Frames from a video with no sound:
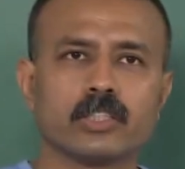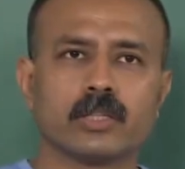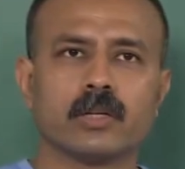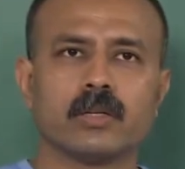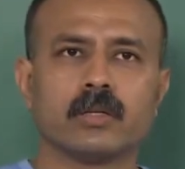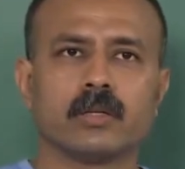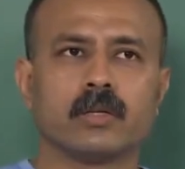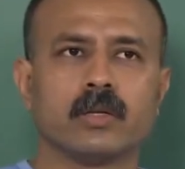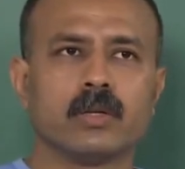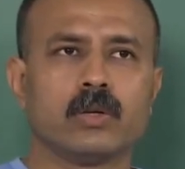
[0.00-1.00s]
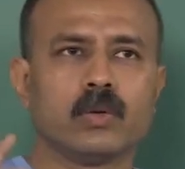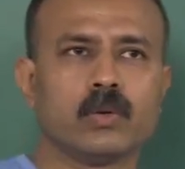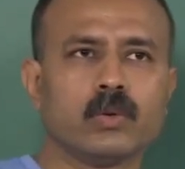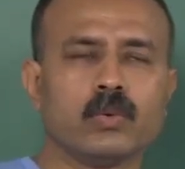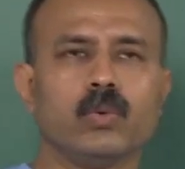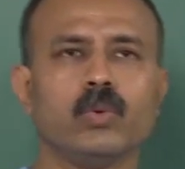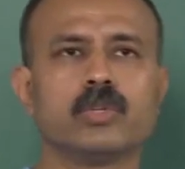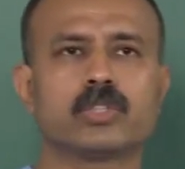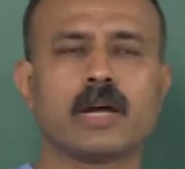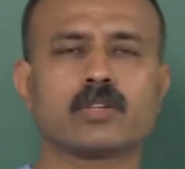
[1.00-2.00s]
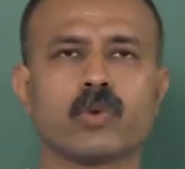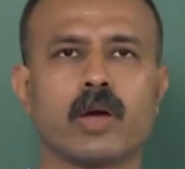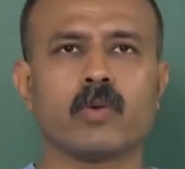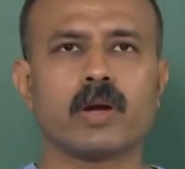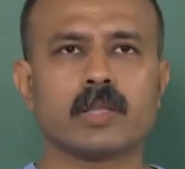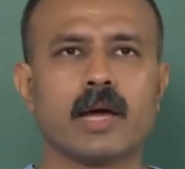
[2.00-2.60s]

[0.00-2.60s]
radiation, who stands where